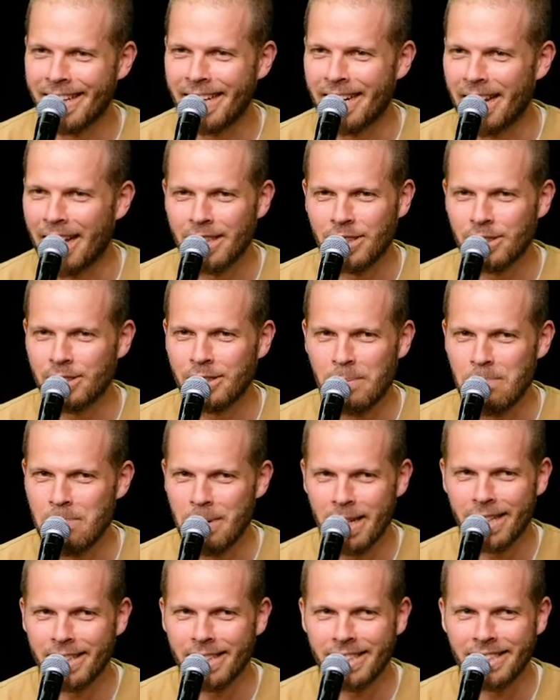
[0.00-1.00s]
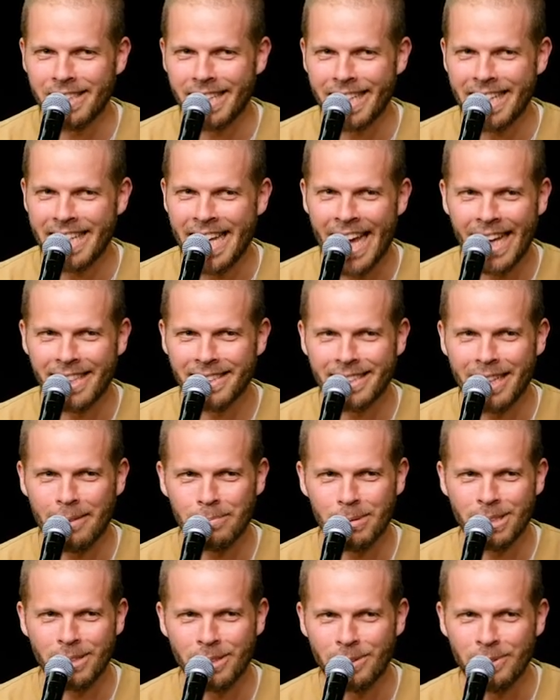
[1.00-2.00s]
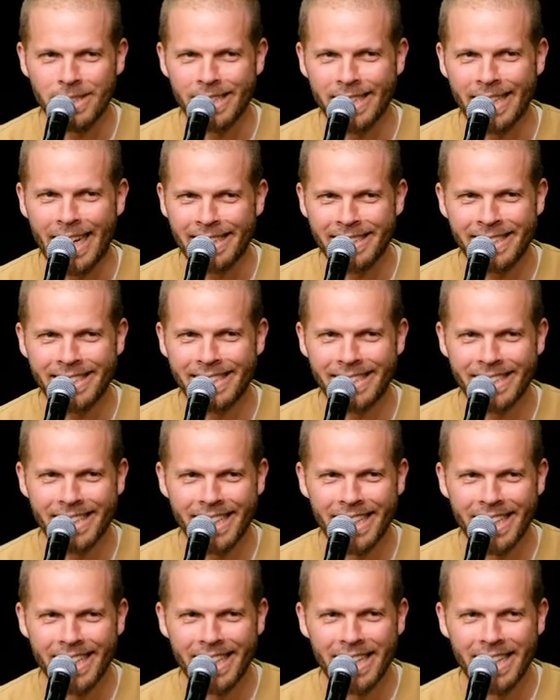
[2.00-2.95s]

And I just immediately said, yes, absolutely, yes.